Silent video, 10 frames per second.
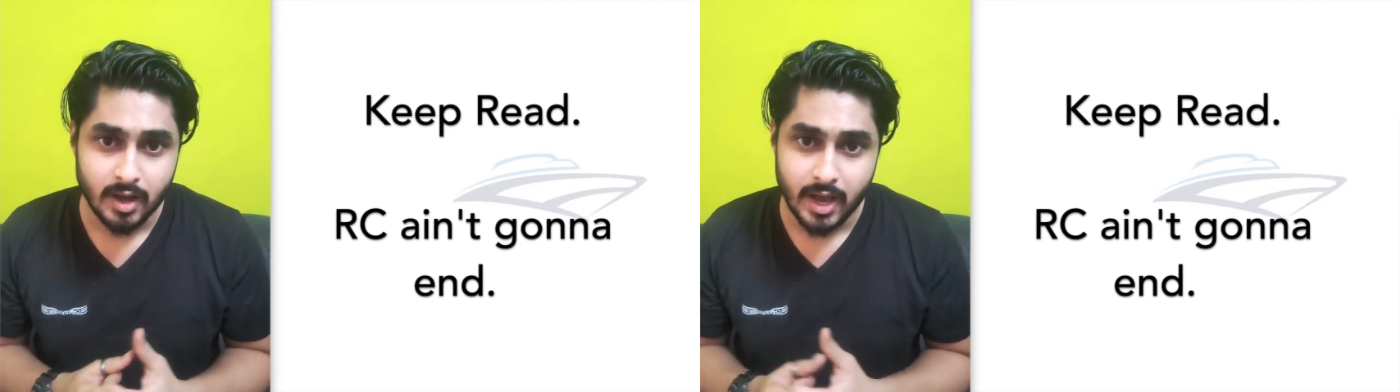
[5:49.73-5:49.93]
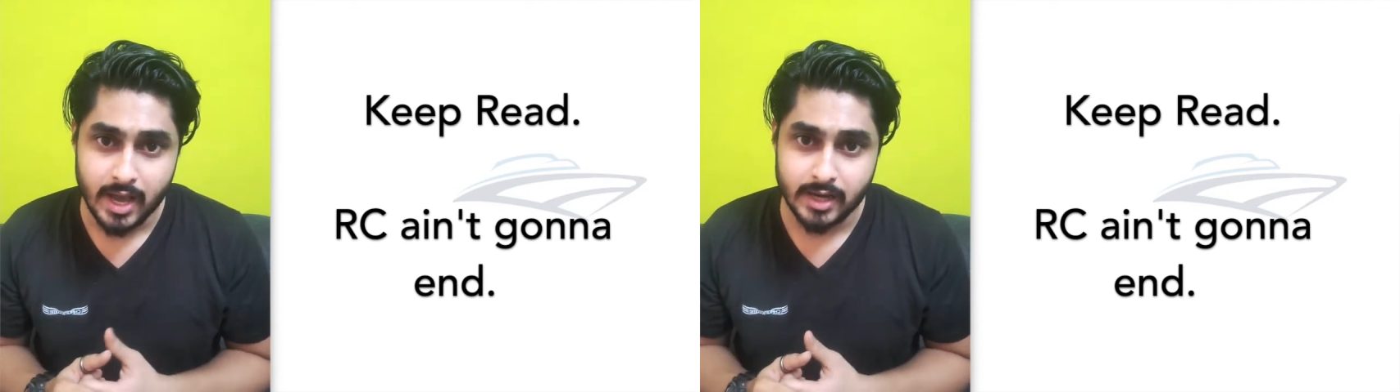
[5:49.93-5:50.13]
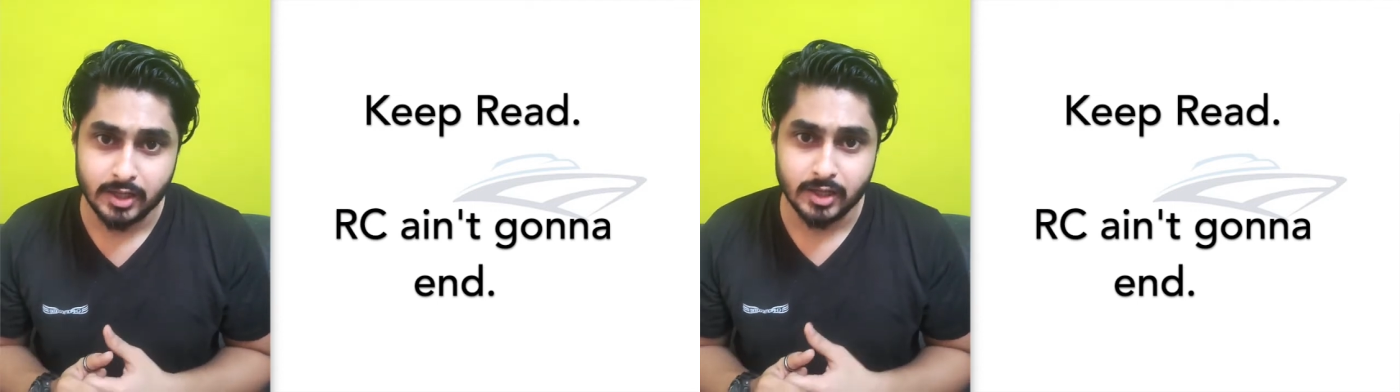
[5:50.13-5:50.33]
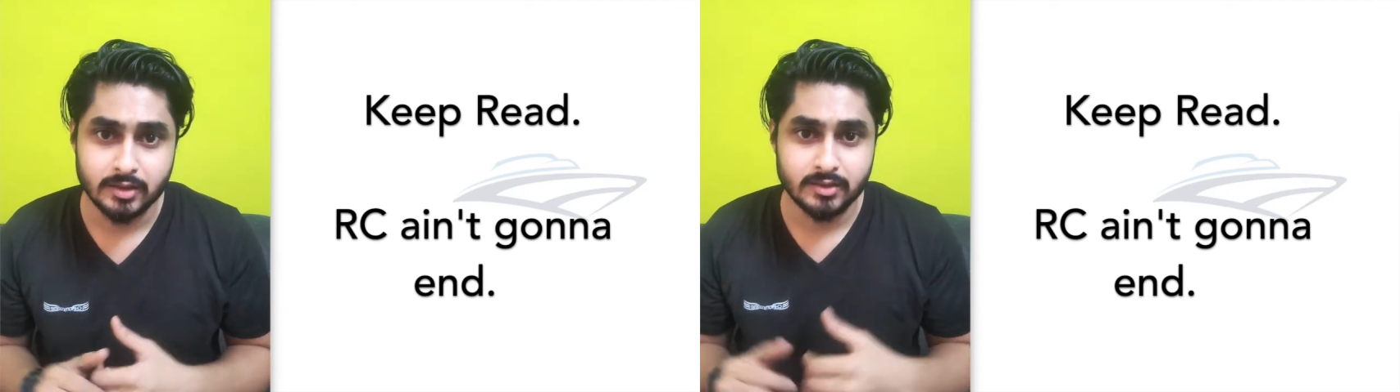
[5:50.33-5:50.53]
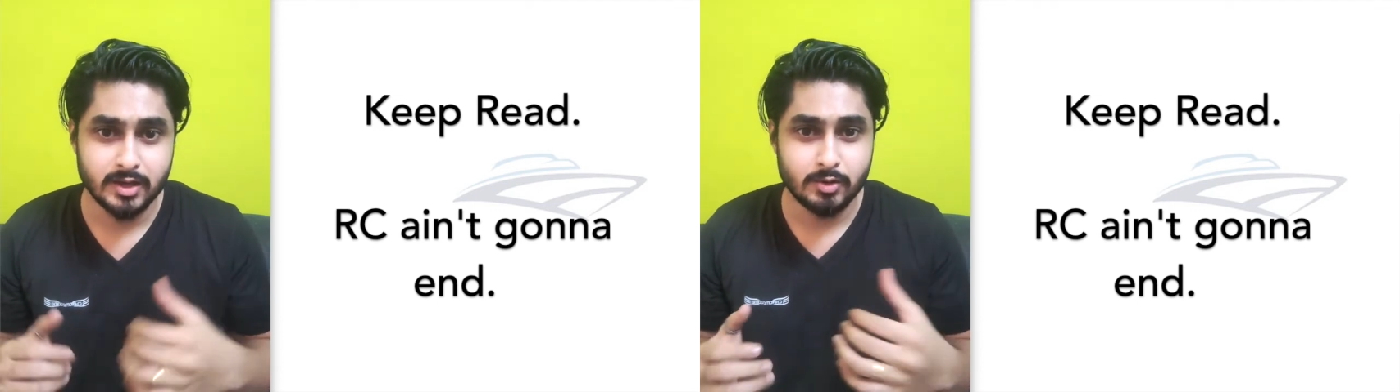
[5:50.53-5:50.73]
and
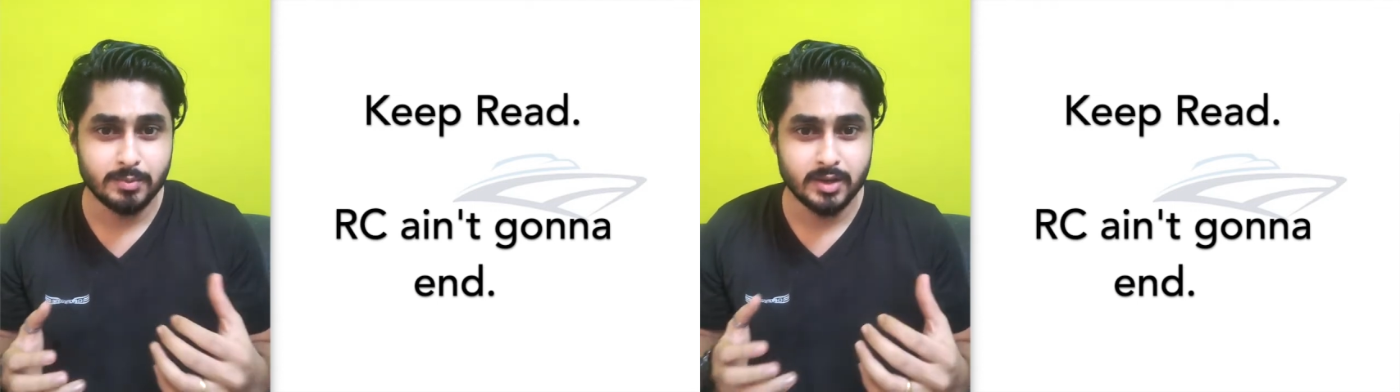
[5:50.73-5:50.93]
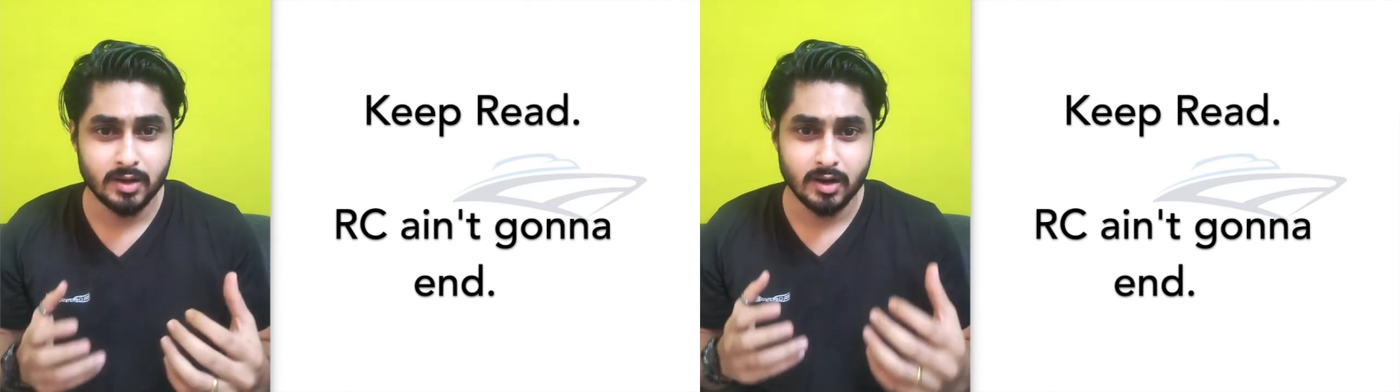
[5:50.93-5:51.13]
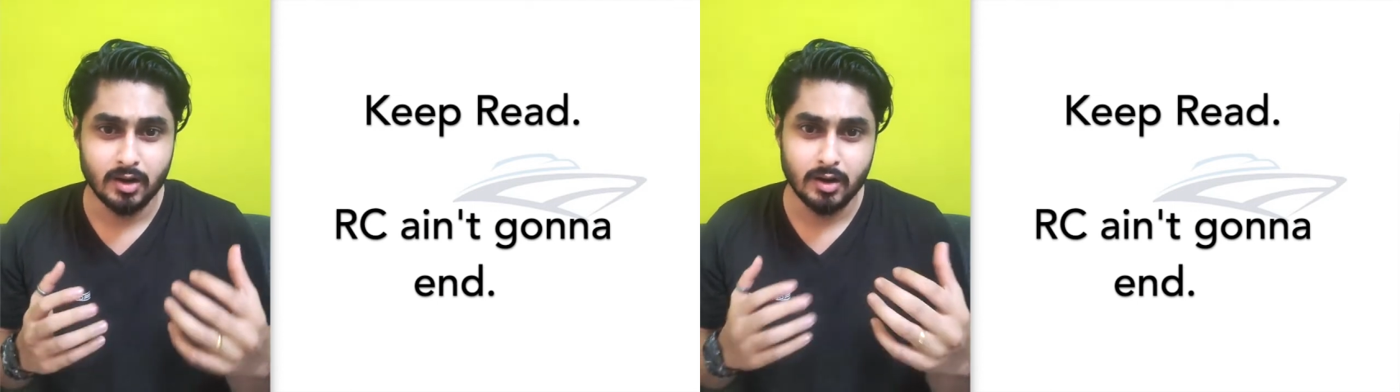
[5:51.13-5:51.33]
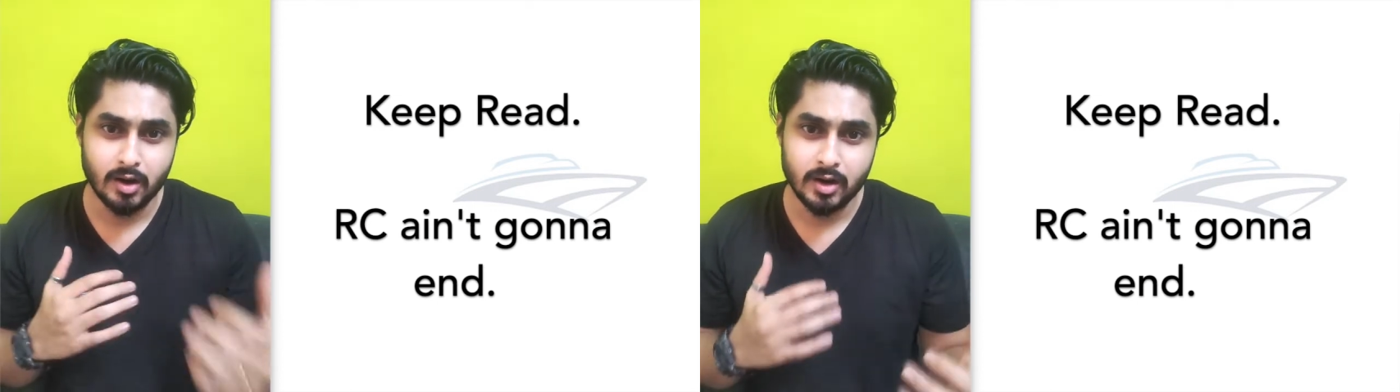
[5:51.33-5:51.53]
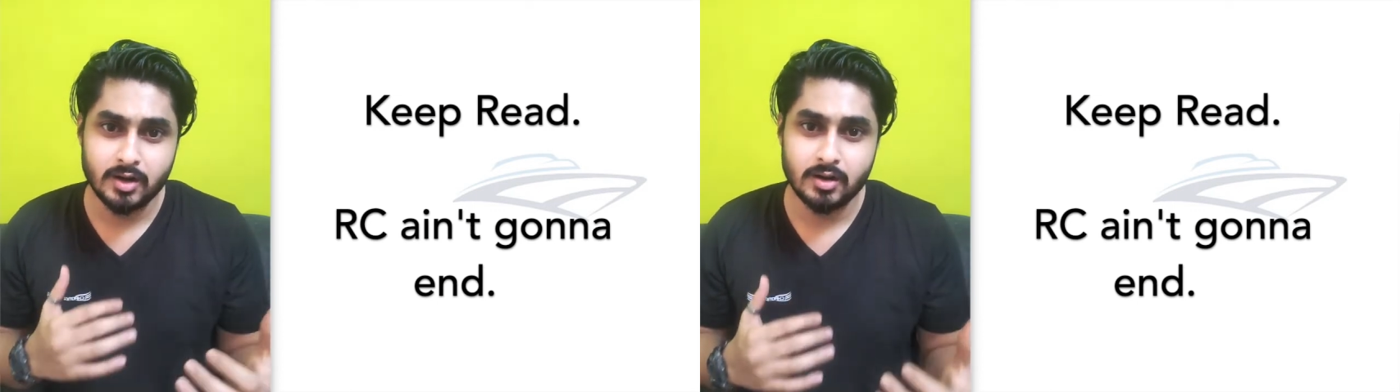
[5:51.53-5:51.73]
there will be a
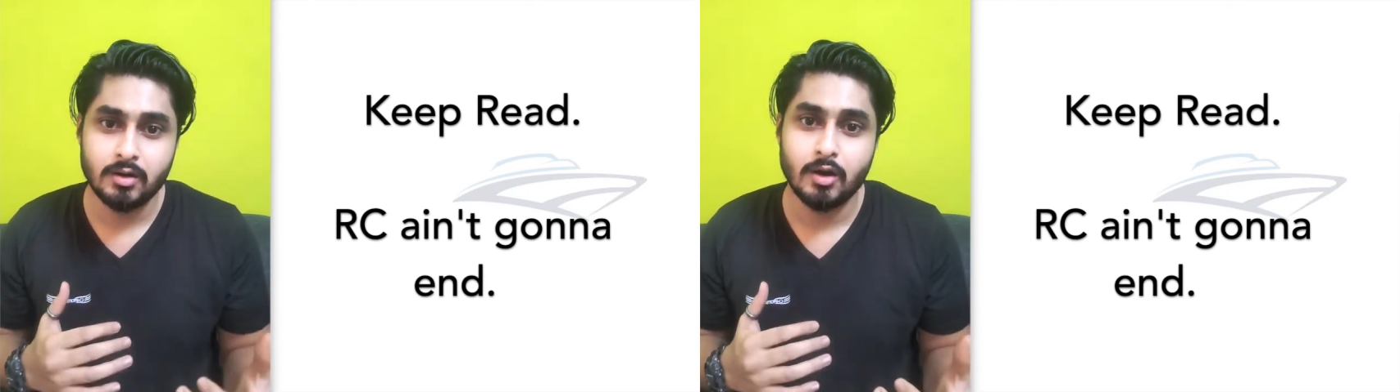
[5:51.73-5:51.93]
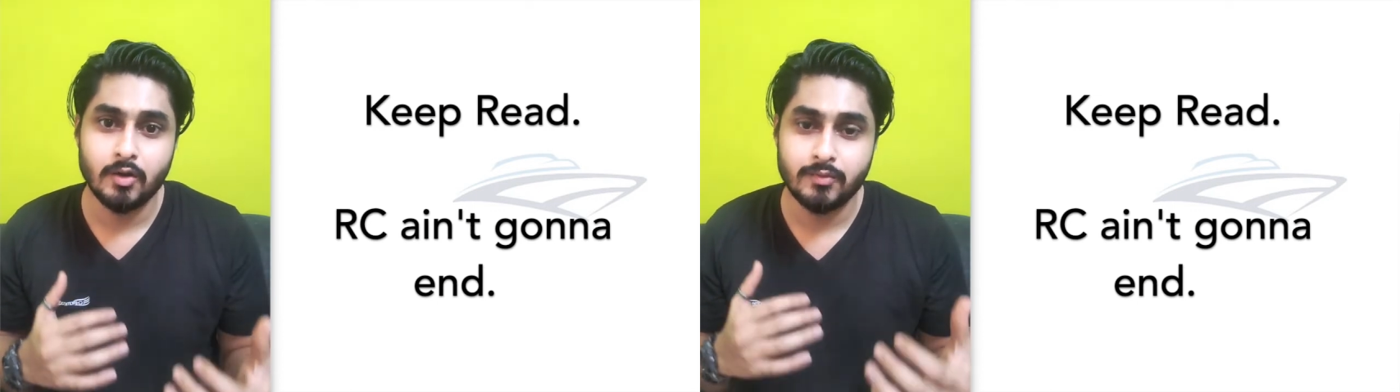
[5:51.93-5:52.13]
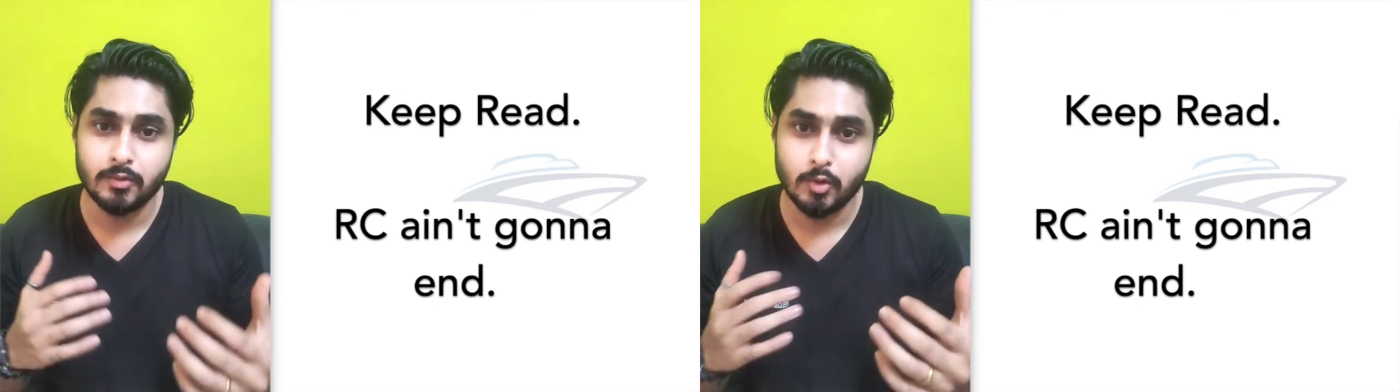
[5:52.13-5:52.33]
hurdle of